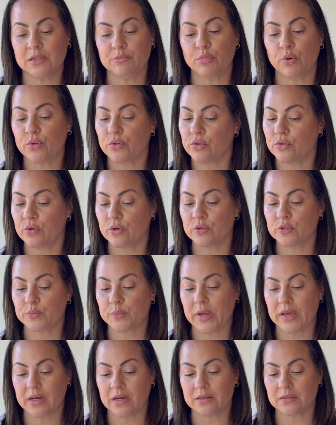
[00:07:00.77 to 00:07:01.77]
Both of those
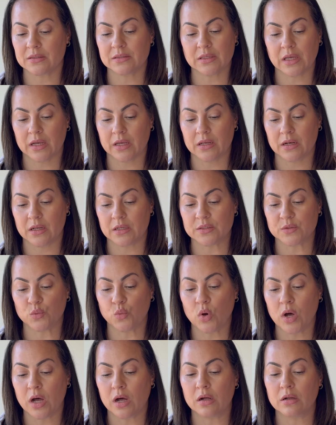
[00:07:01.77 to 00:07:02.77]
paid on the 2nd as
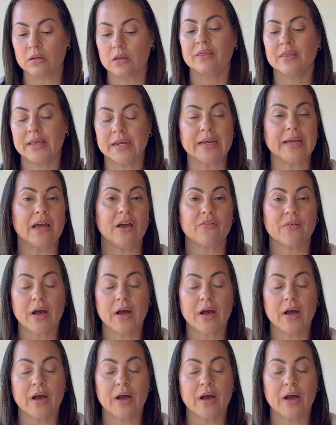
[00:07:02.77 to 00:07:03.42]
well. Then I have